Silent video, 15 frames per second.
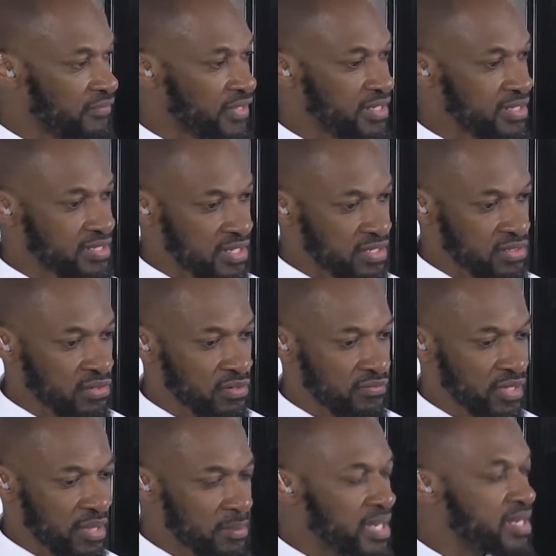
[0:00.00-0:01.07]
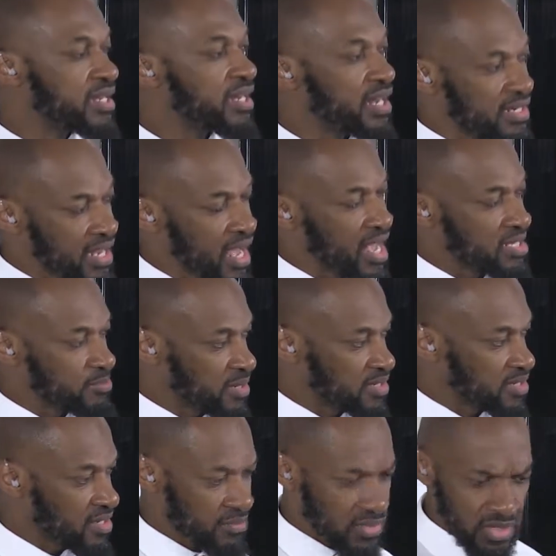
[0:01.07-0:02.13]
in the sense of they may neglect that aspect of
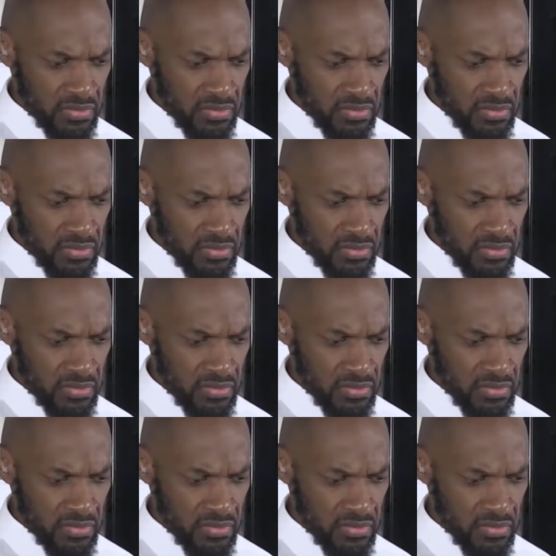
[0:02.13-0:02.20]
them.